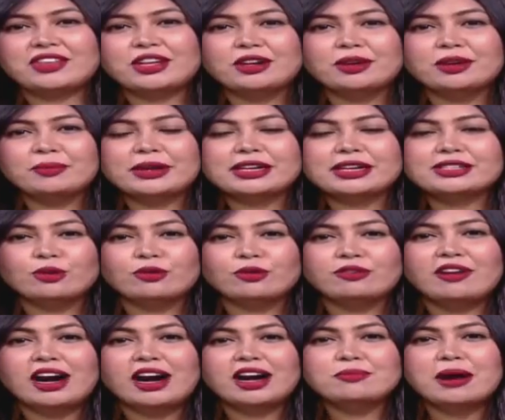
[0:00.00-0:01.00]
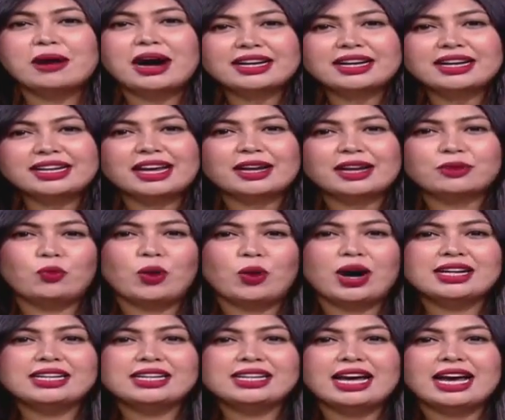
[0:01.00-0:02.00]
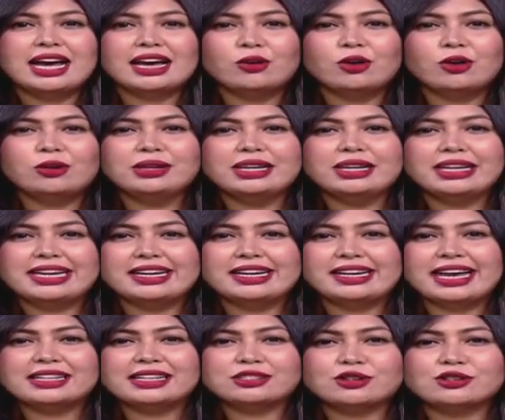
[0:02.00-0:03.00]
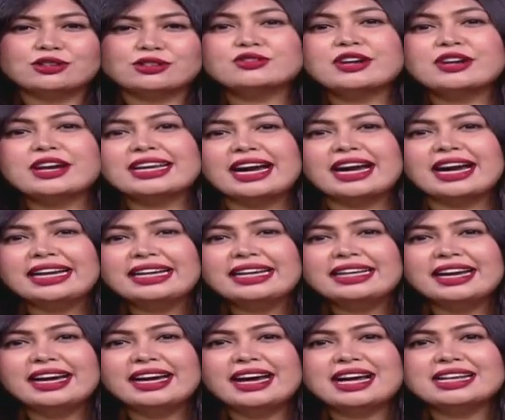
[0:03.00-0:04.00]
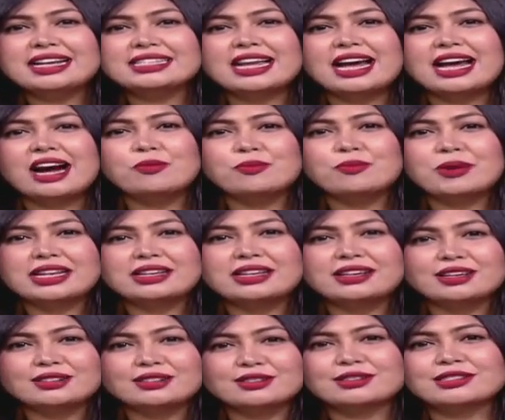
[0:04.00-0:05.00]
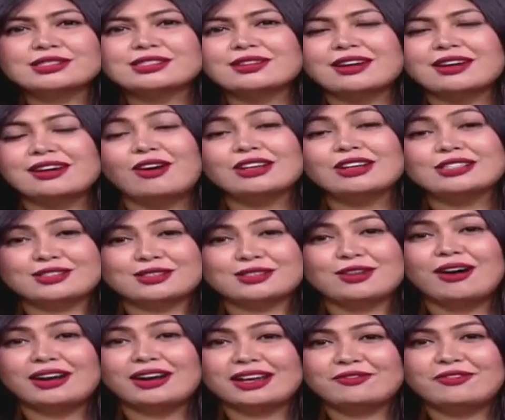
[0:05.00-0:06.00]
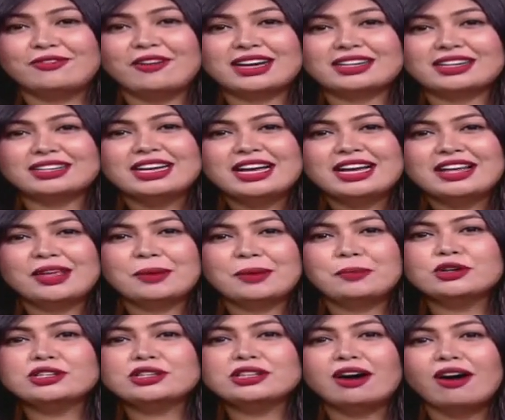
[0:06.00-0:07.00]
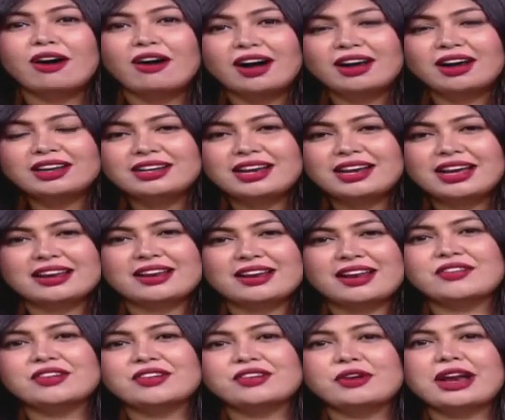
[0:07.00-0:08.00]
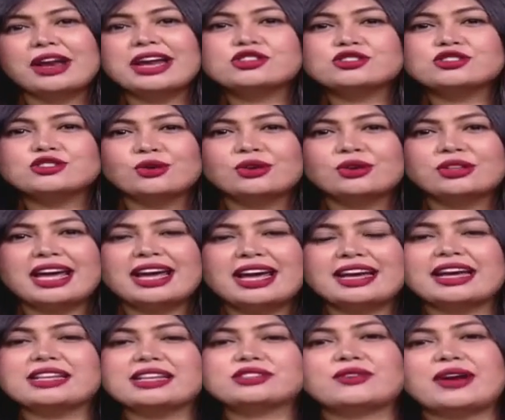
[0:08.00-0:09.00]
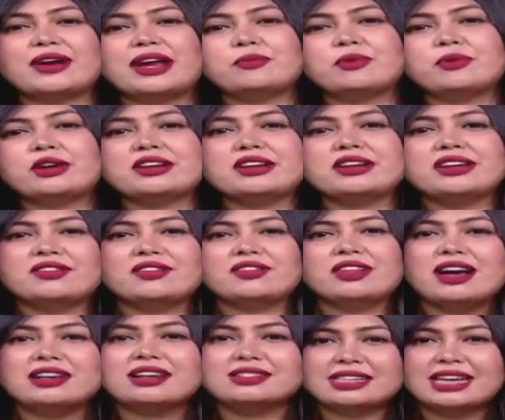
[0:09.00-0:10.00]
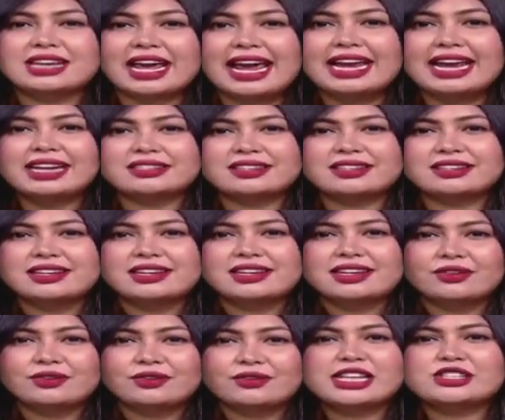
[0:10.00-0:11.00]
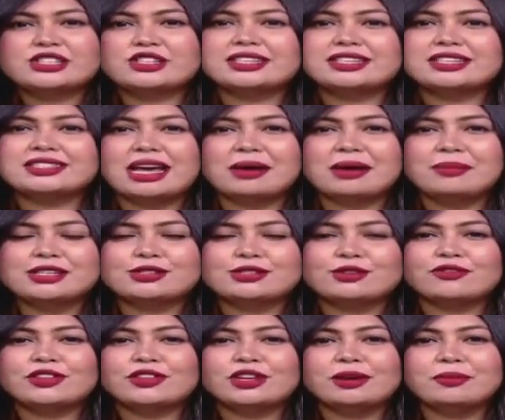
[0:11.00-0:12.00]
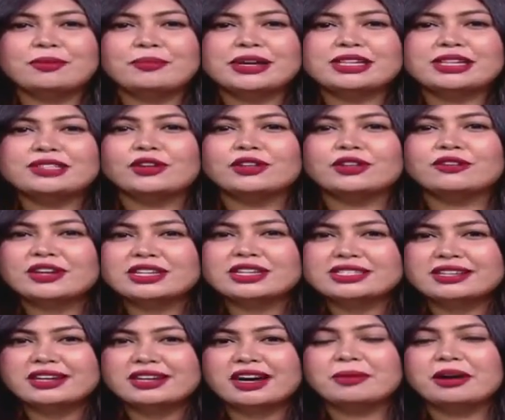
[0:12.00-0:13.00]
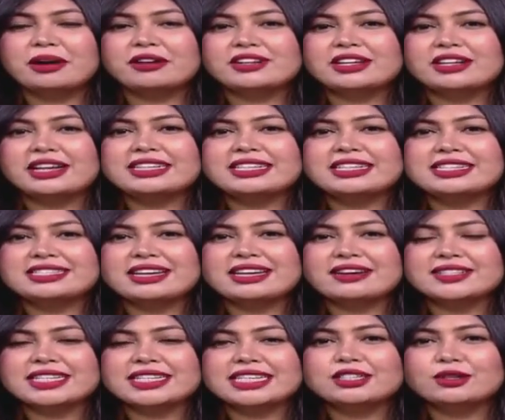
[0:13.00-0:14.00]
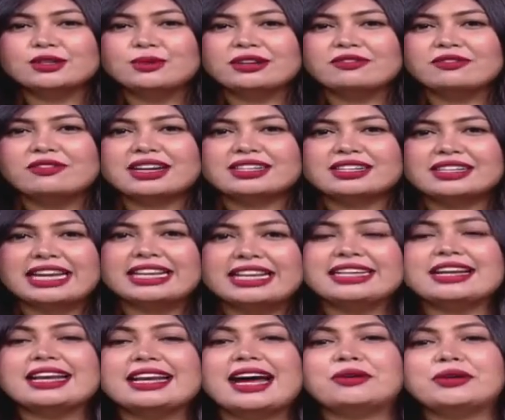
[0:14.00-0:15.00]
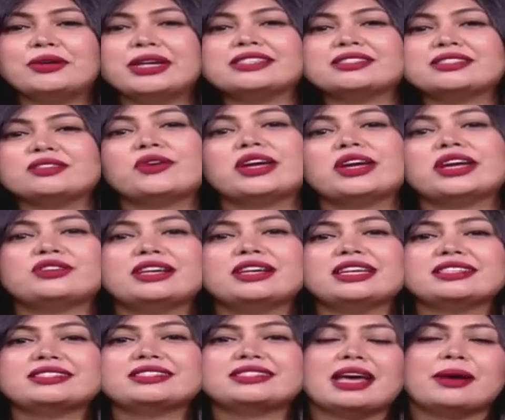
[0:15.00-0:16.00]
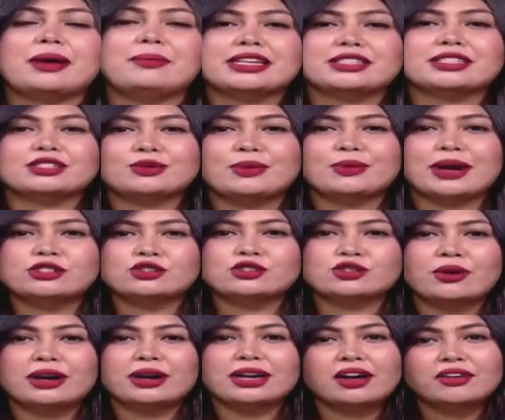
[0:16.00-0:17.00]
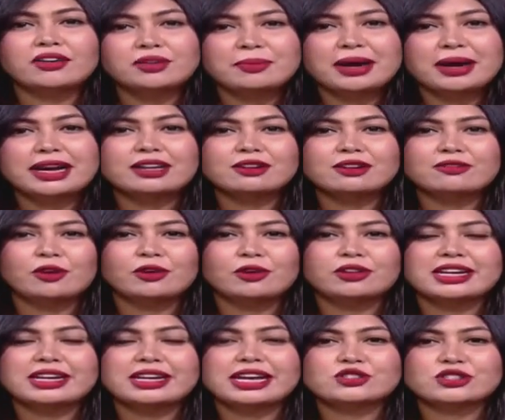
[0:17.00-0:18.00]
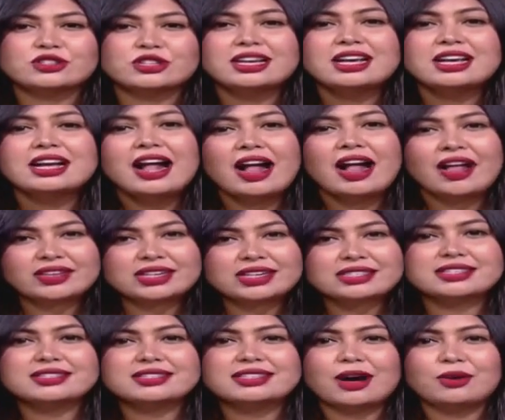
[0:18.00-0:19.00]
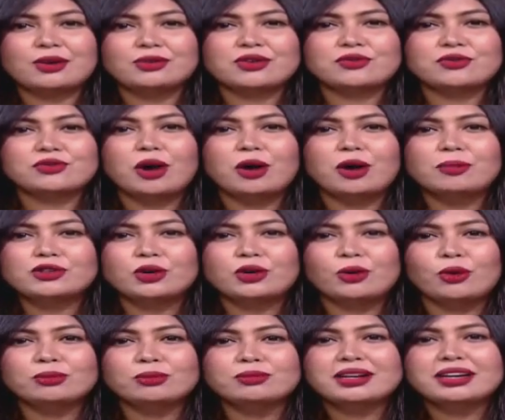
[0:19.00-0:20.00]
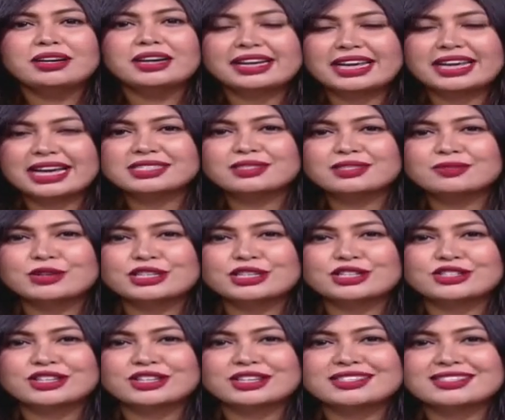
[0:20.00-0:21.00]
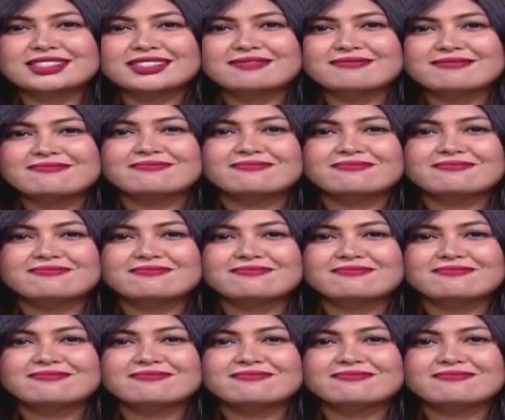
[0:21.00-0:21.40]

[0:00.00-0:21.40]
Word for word: the Olympics so far. Barring that one anomaly against Australia, India has now been on song. In fact, they put on another great show there against Great Britain in the last eight reaching the semis of the Olympics for the first time after 1972. In fact, India now needs a victory in the semis to ensure another medal for the nation and this is how they romped home against Britishers.